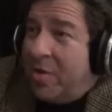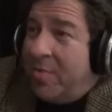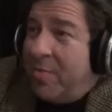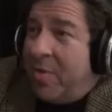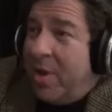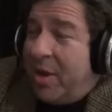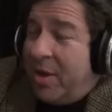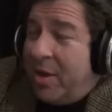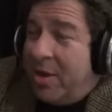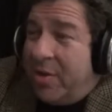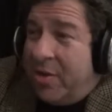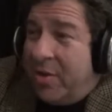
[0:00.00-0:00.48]
They
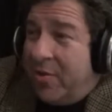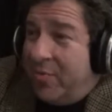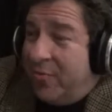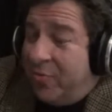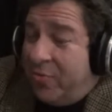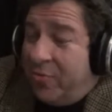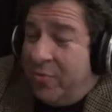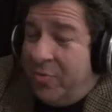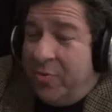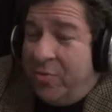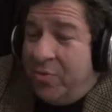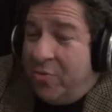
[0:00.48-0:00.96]

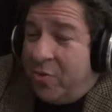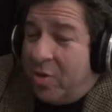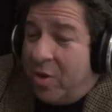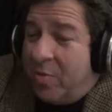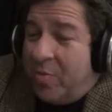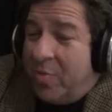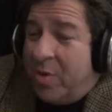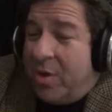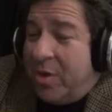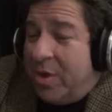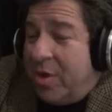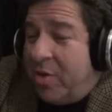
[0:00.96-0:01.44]
have
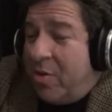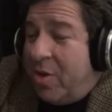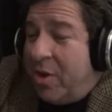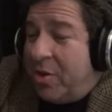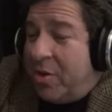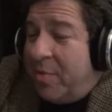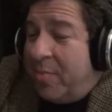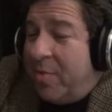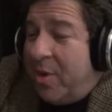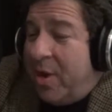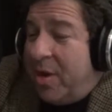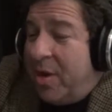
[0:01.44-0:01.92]
drug money. They go
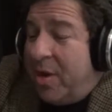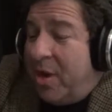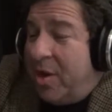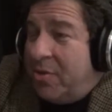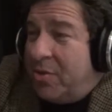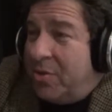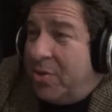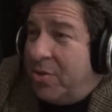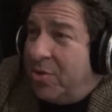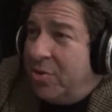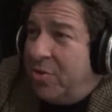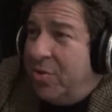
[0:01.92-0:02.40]
out. They buy
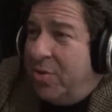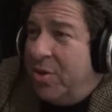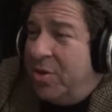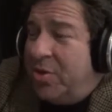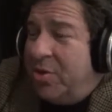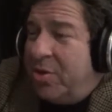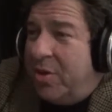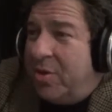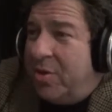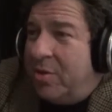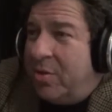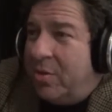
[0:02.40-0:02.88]
guns. They shoot each other.